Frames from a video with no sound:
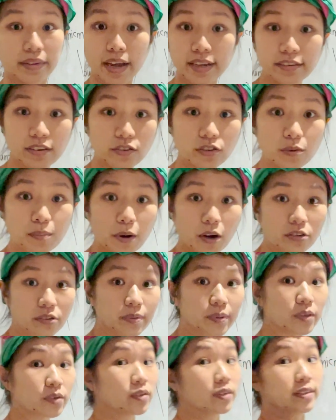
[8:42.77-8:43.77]
That's also
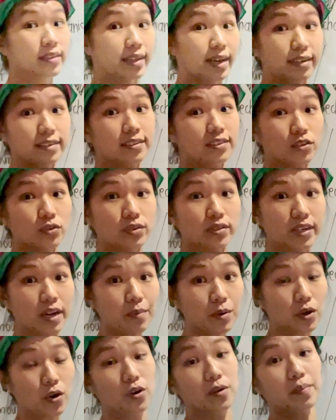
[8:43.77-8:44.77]
possible. That is still a
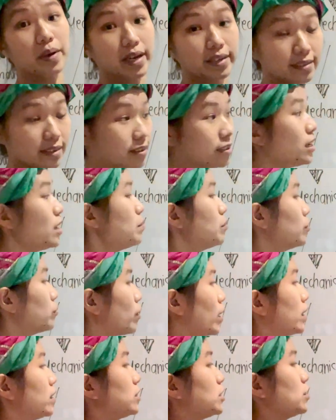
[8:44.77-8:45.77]
stablecoin because it's stable
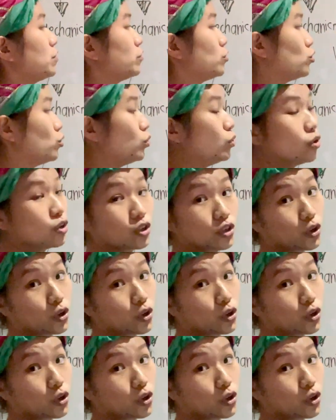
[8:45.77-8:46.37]
relative to